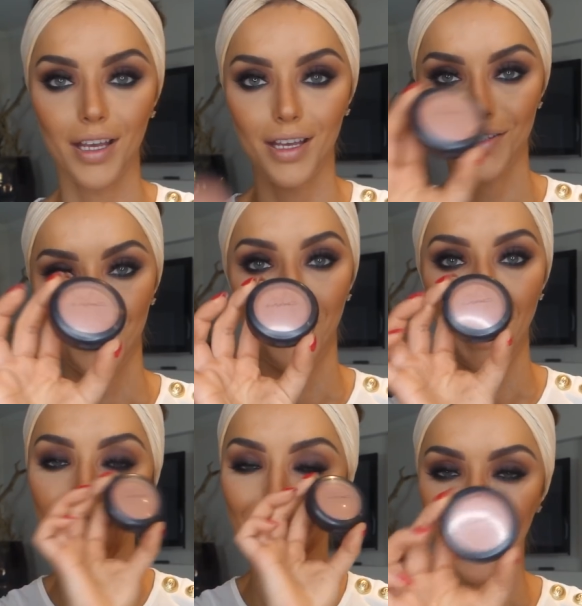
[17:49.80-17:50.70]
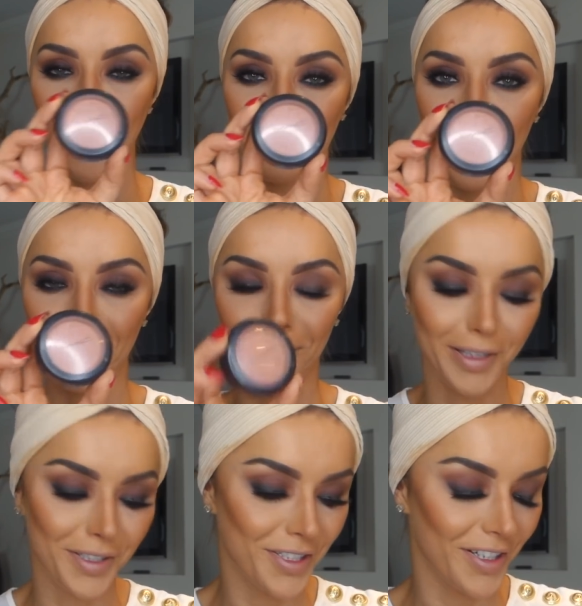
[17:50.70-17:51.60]
So I found my
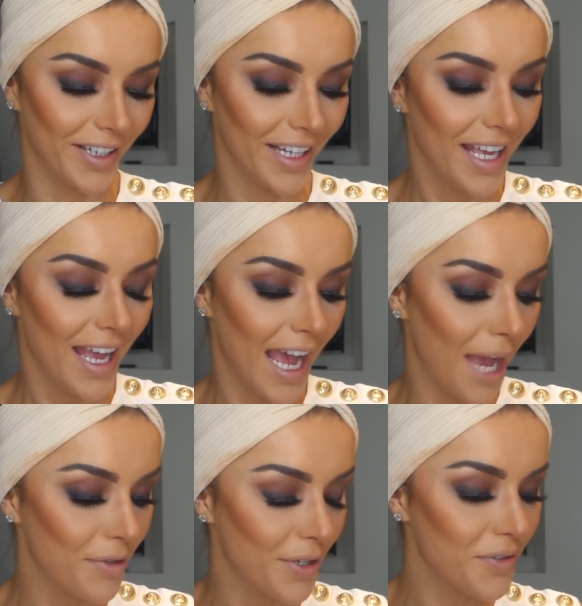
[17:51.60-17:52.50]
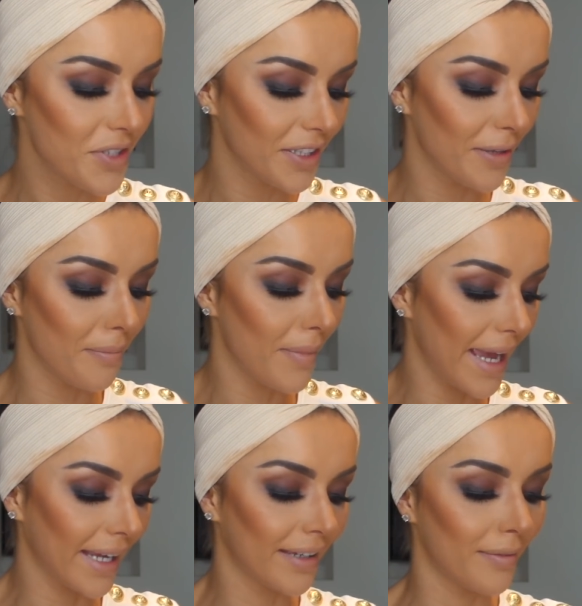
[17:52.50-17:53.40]
blusher. I'm using the
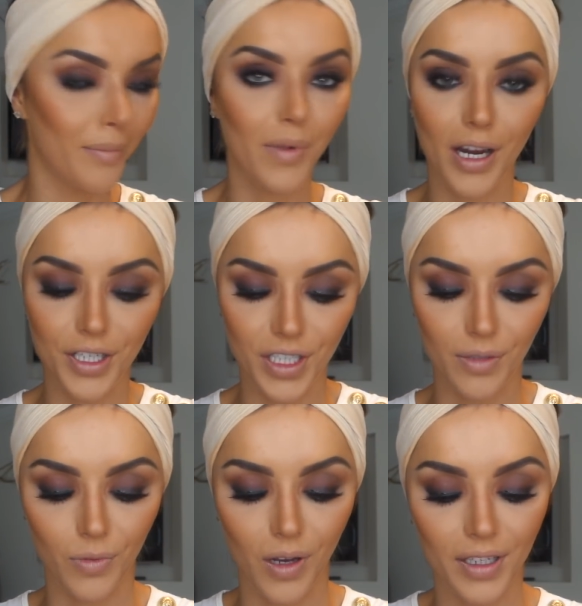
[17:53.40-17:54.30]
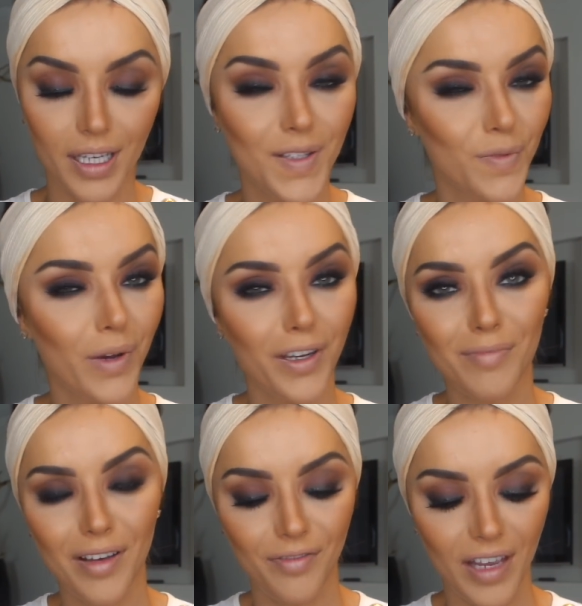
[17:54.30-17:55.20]
MAC Margin one. It's one of
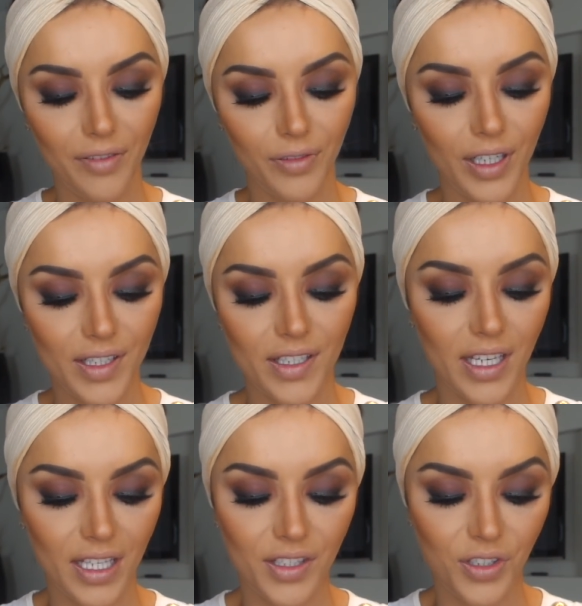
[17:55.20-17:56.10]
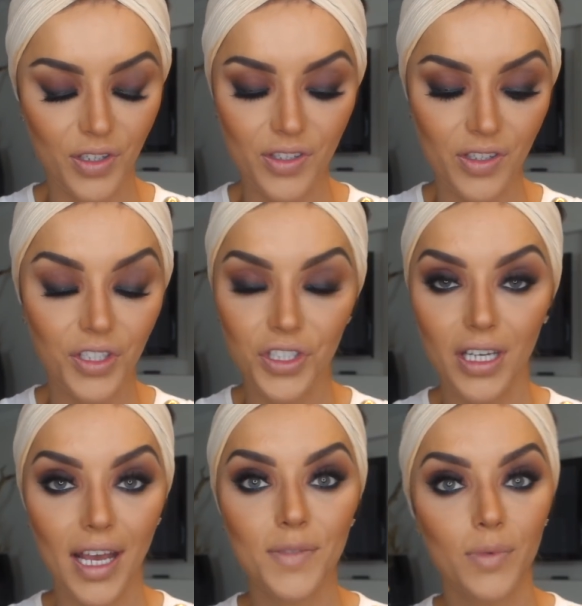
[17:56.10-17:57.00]
my favorites. It's just such a
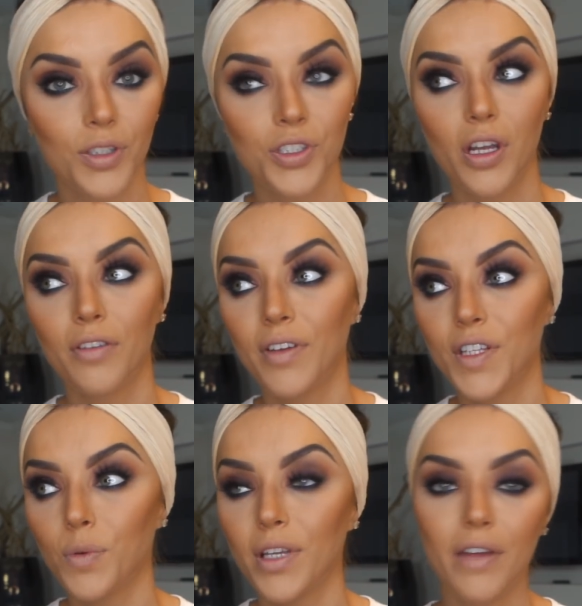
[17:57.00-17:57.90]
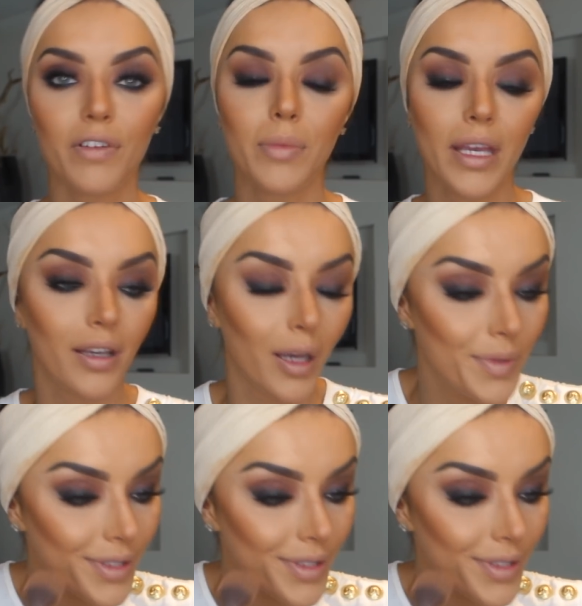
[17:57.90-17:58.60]
nice blusher. It fits with every makeup.